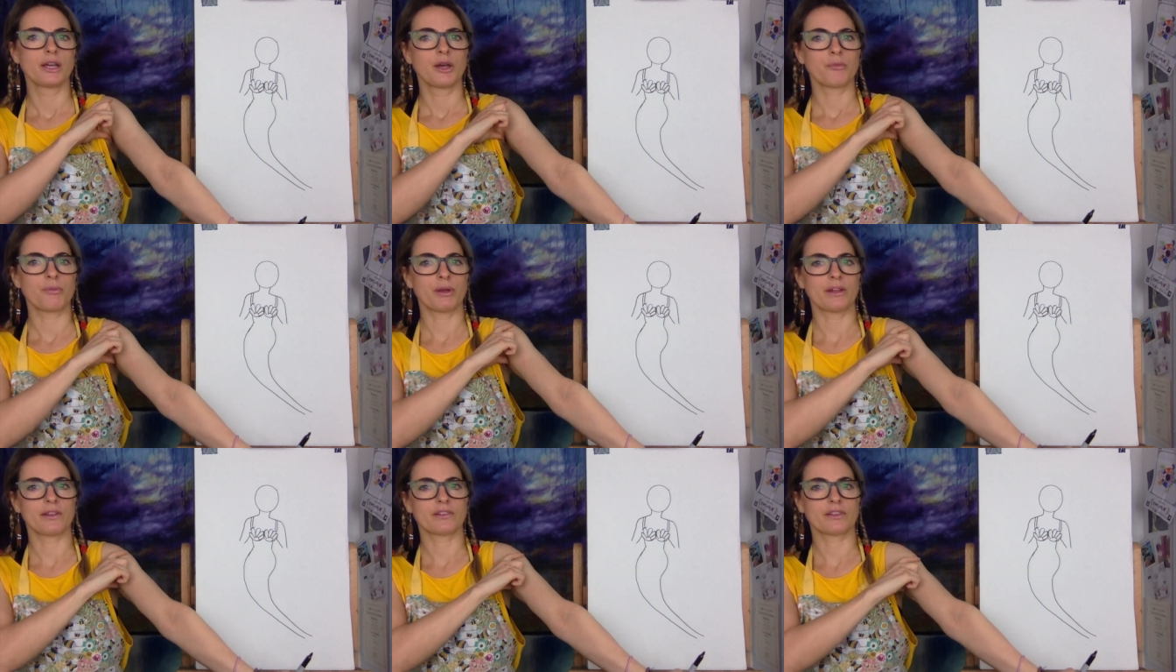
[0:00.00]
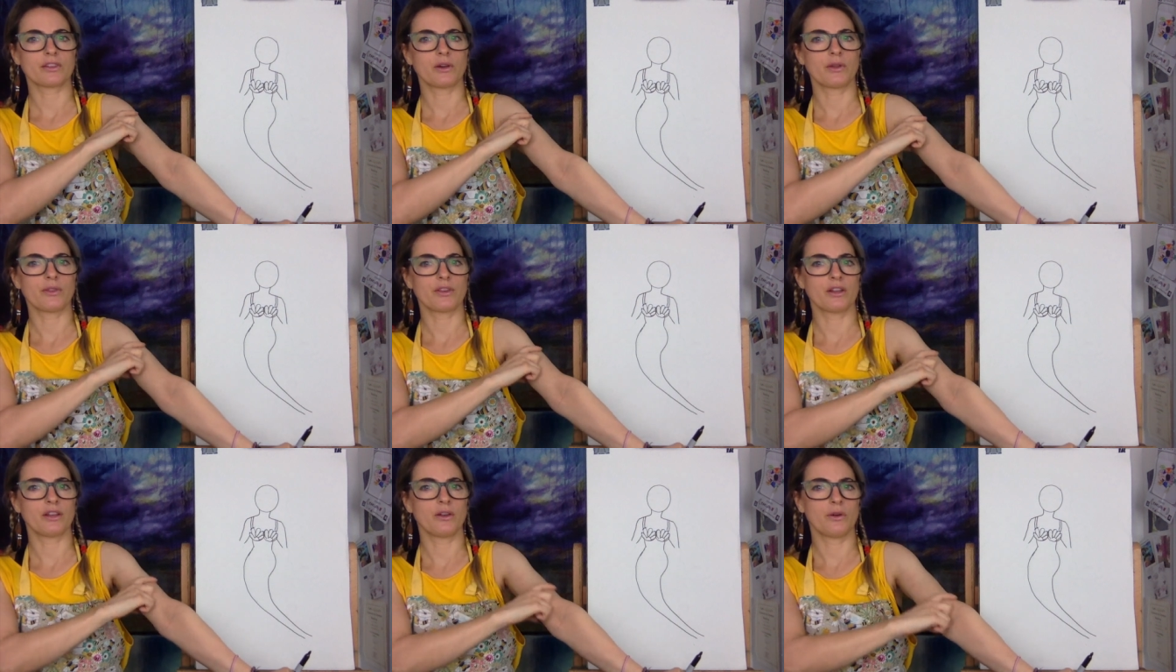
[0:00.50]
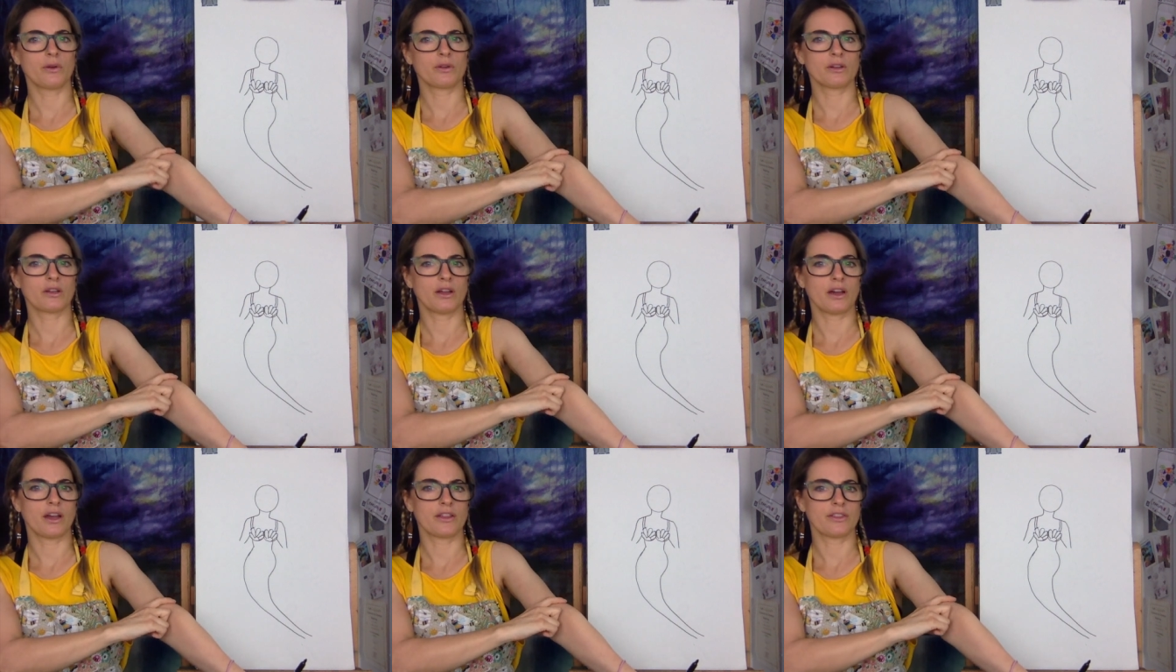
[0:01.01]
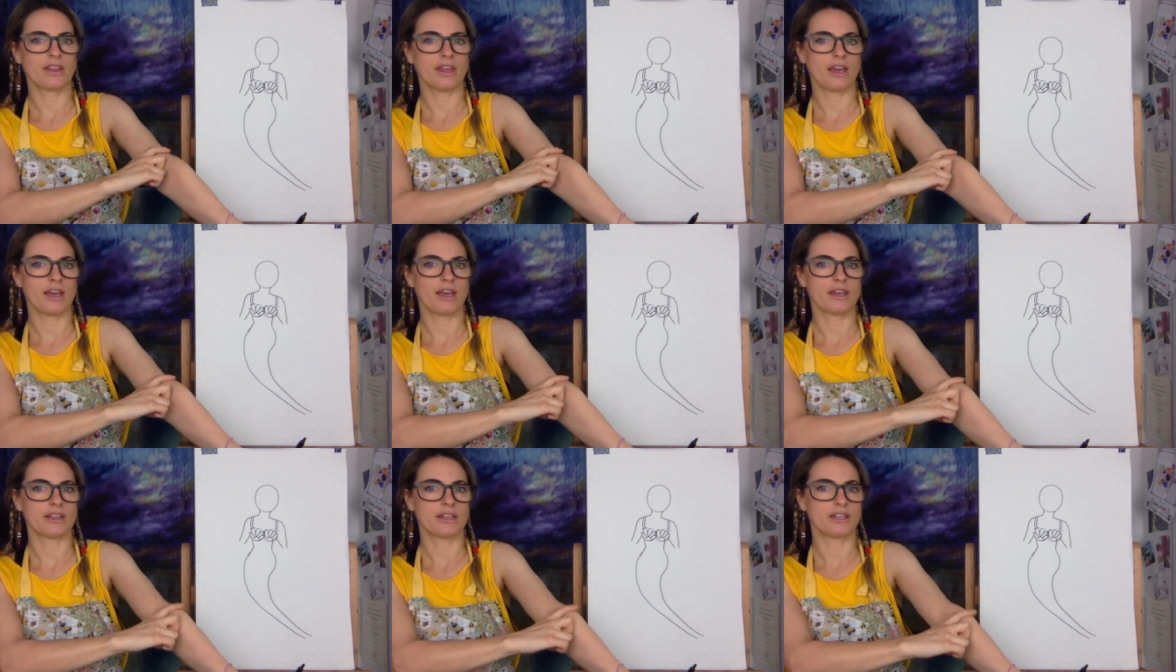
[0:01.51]
But it's got the long line
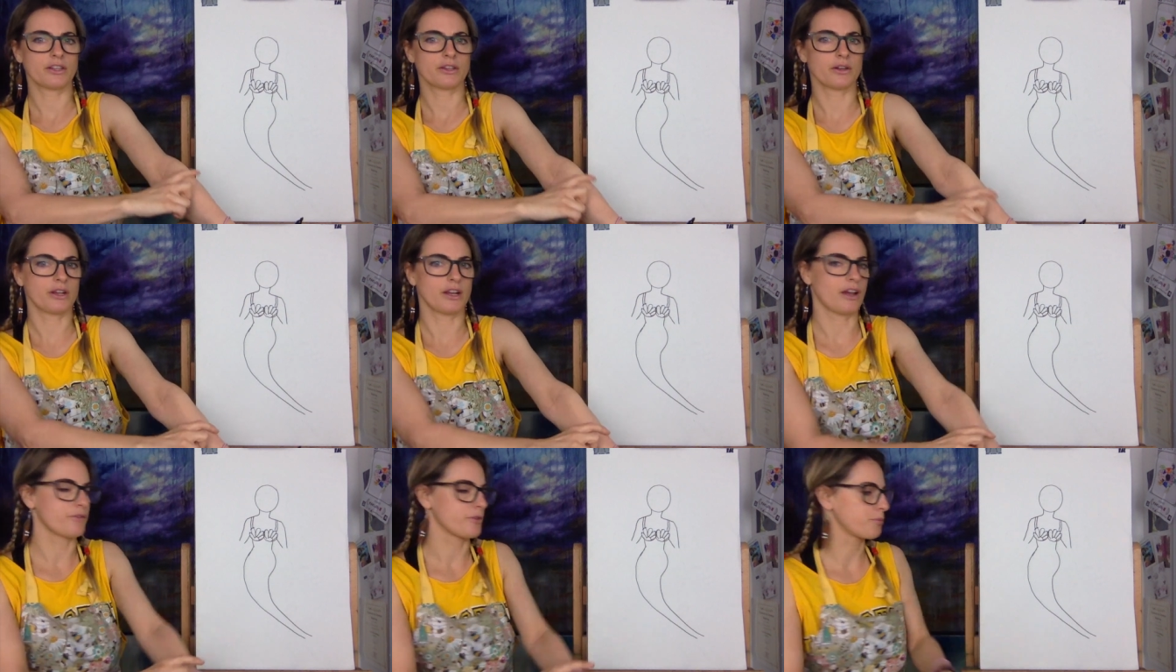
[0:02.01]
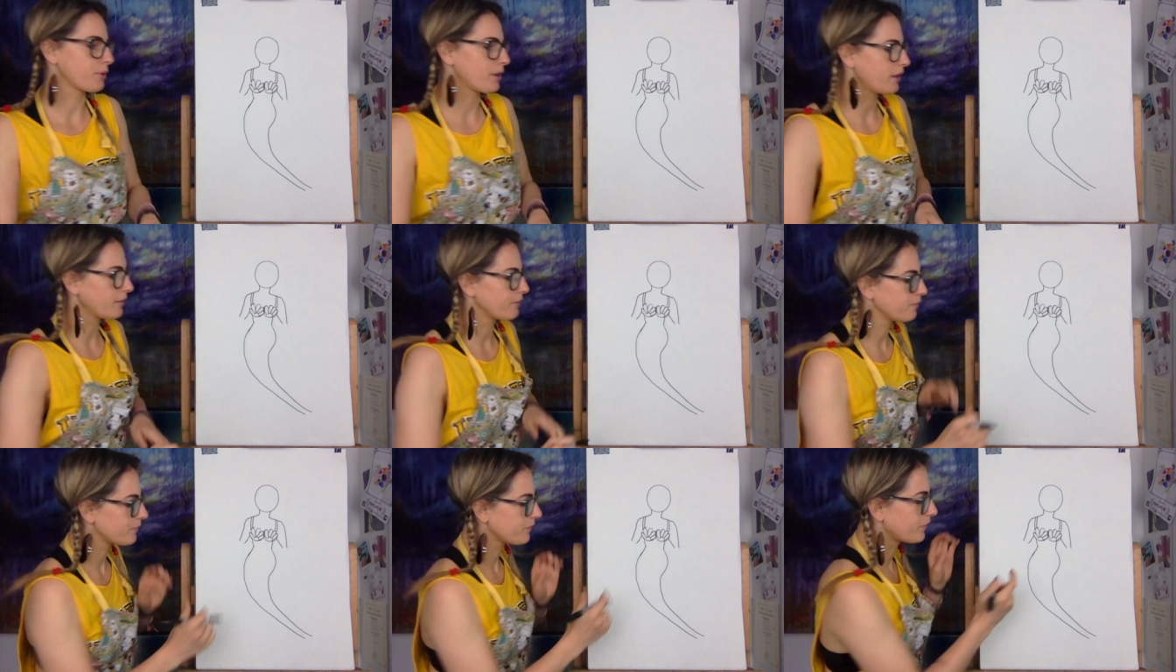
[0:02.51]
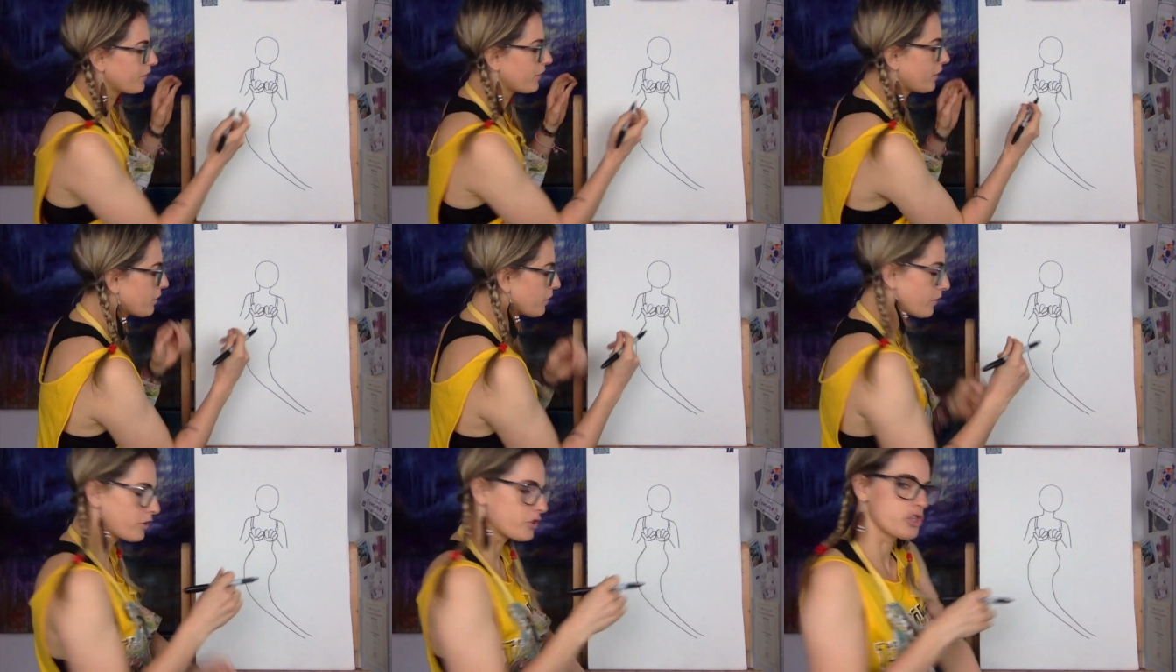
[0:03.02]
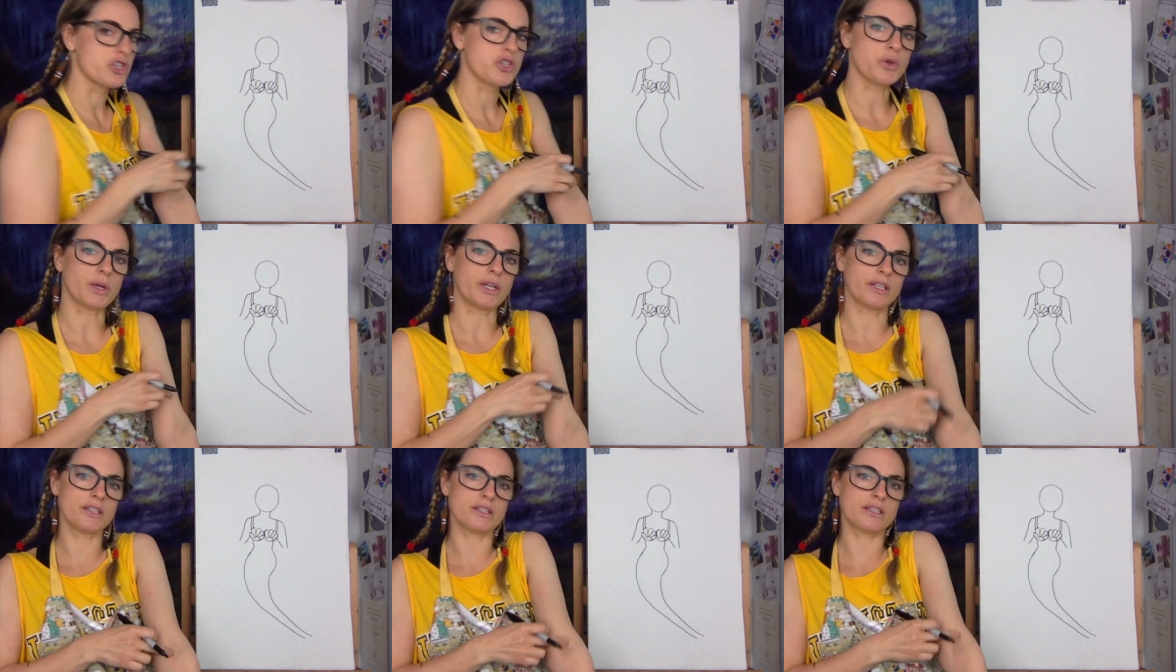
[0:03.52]
there, and then you've got another bit. So you've got the
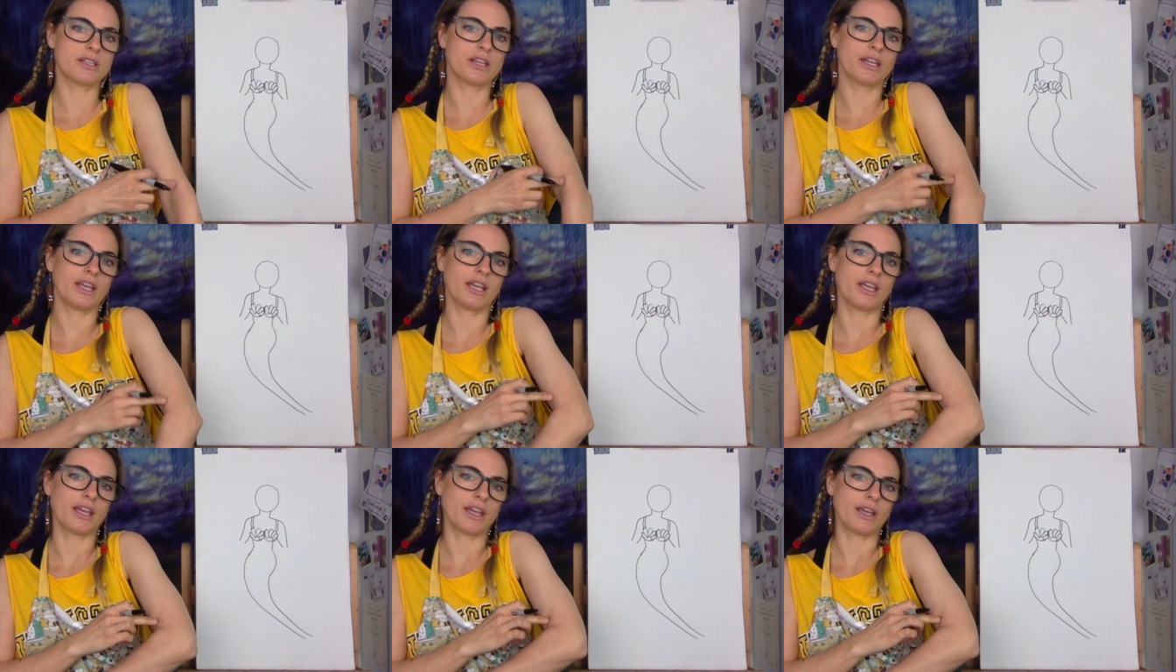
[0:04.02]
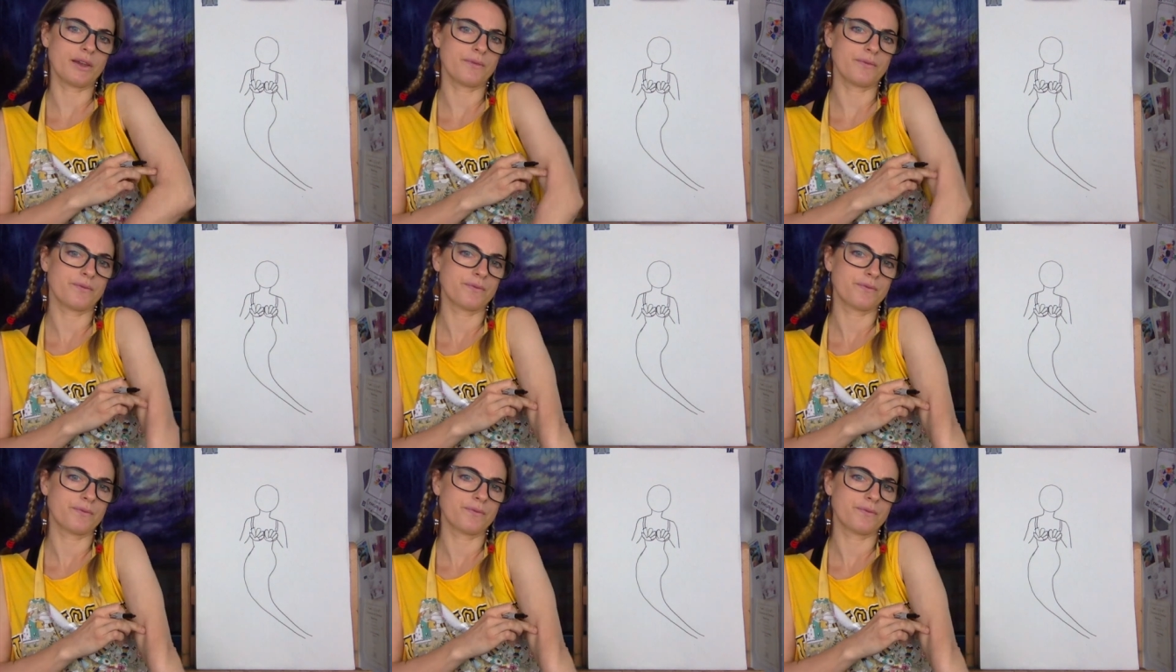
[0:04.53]
joint here.